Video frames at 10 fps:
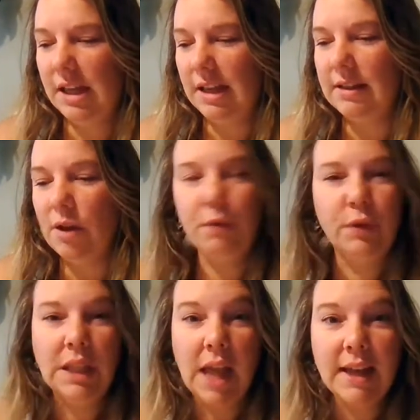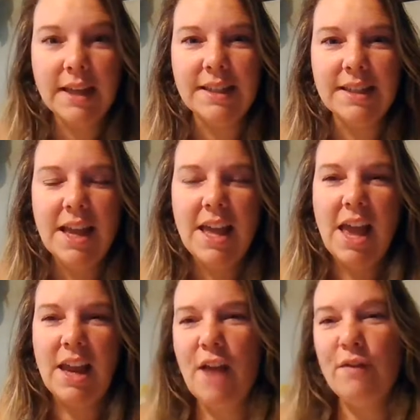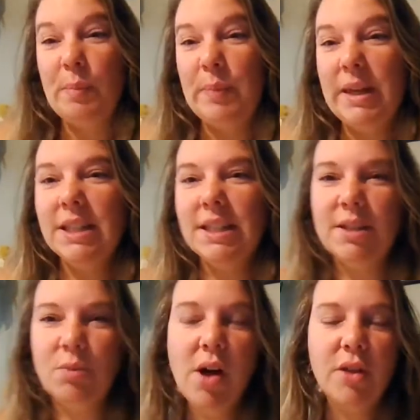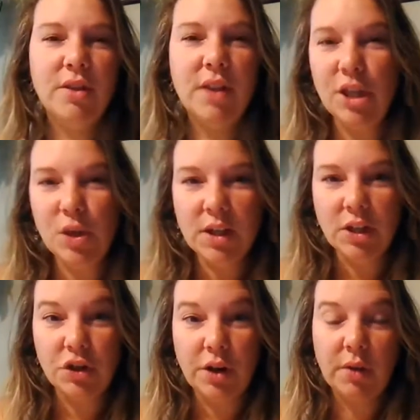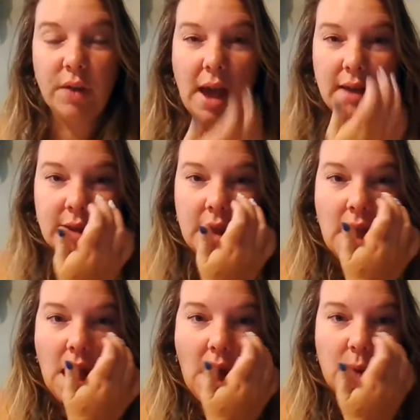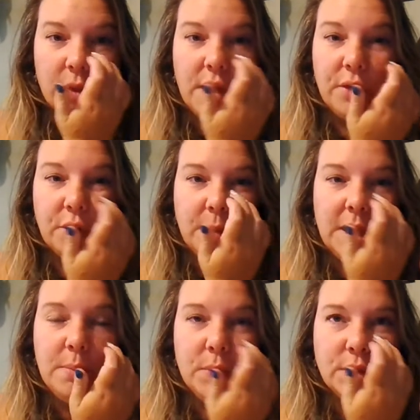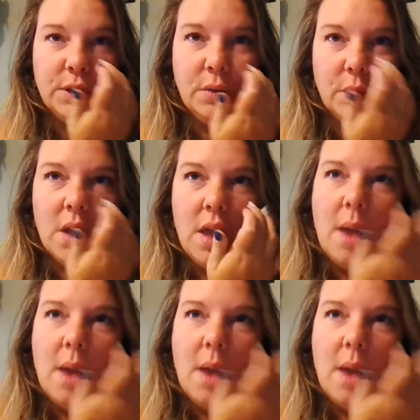self-reliant and have abundance and wealth, and then you can share that with other people too.